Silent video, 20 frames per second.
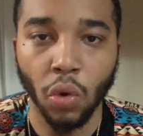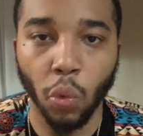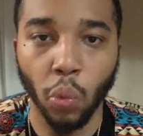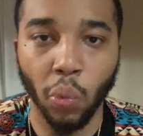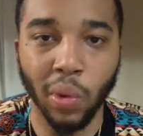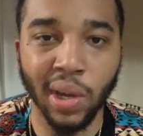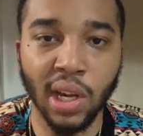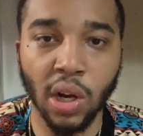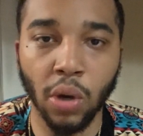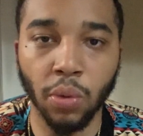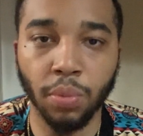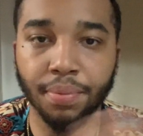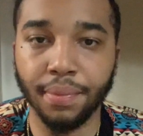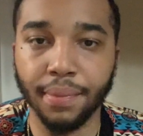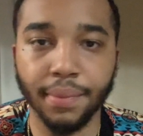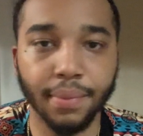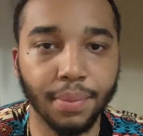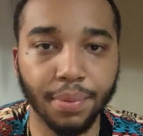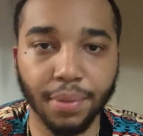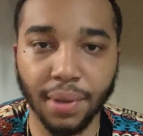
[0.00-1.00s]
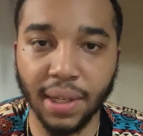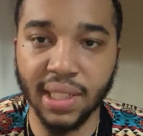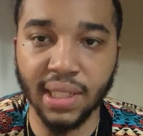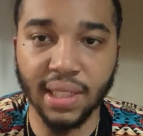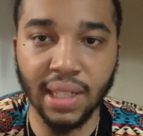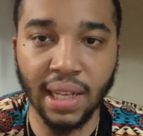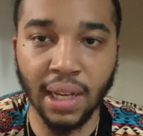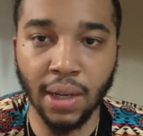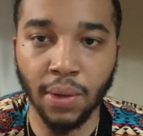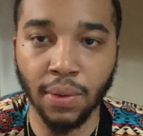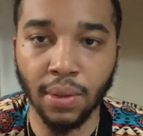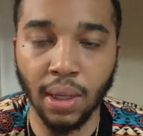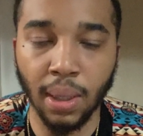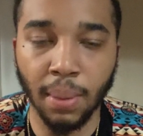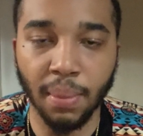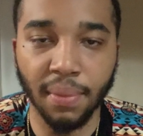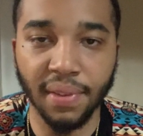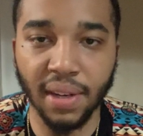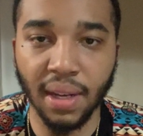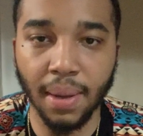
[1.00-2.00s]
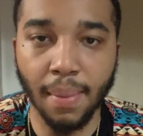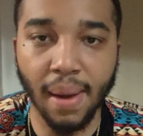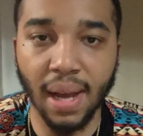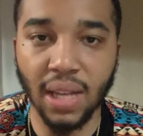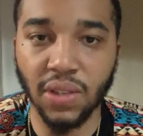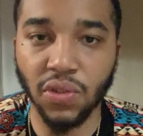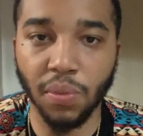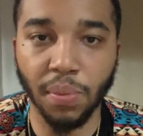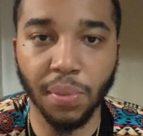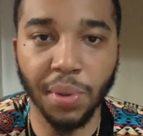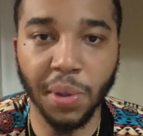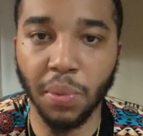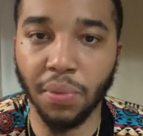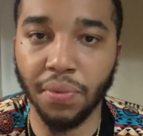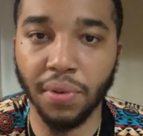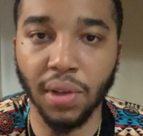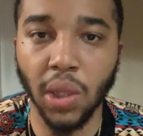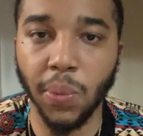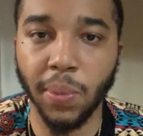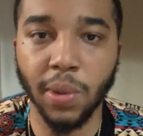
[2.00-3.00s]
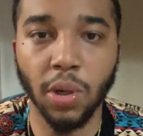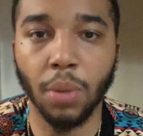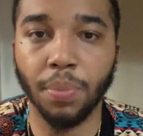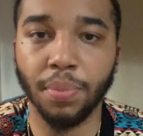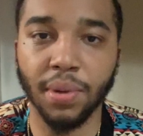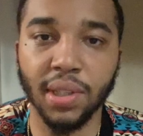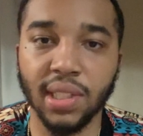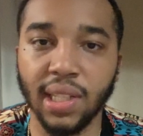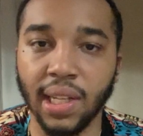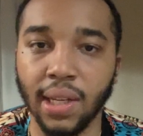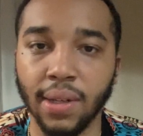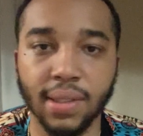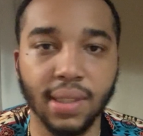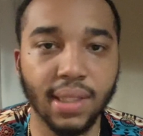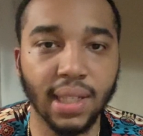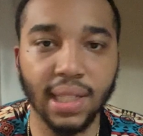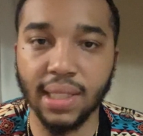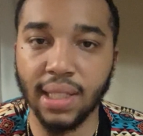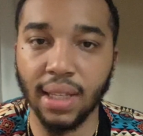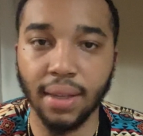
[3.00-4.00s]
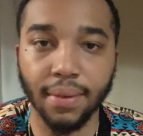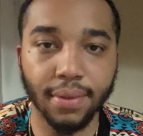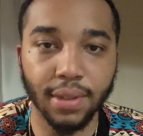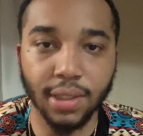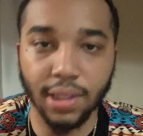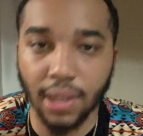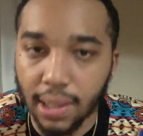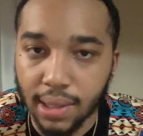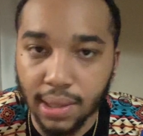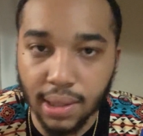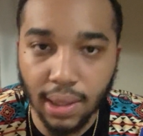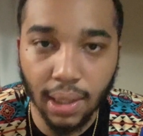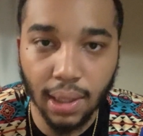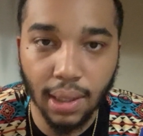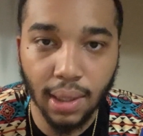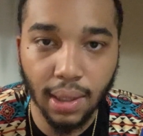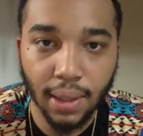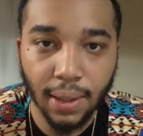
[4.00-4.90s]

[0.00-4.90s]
we go preach down, if anybody's familiar with Philly, we go preach down 16th and Chestnut.